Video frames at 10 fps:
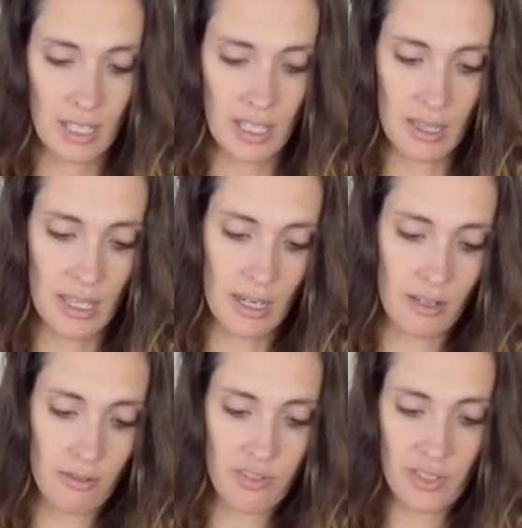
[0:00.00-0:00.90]
in
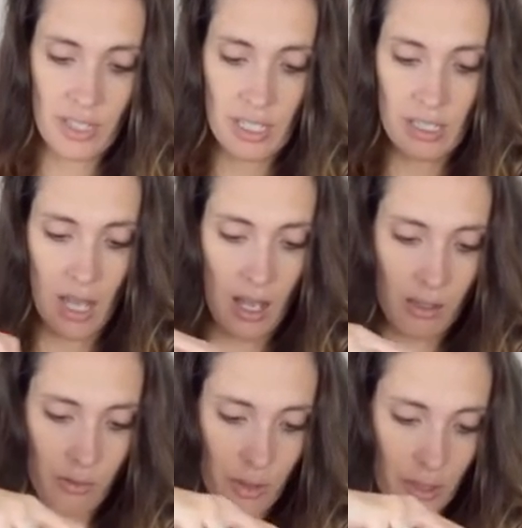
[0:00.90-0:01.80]
there for these
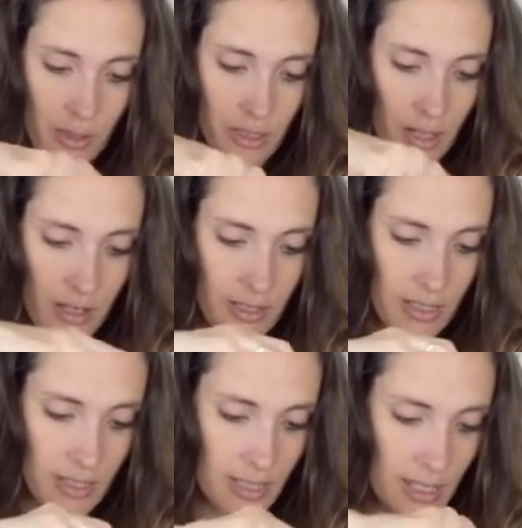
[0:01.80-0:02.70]
olive oil
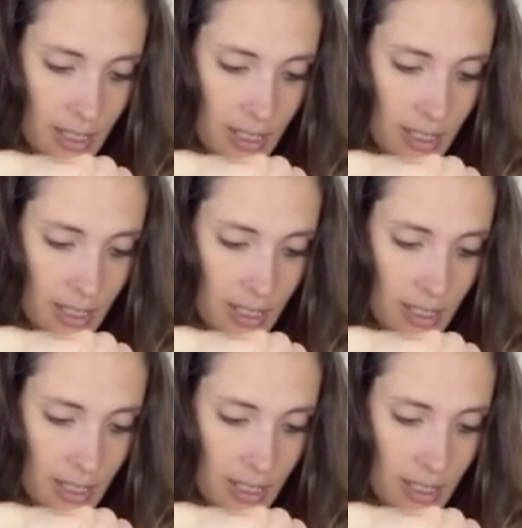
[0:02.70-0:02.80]
sauces.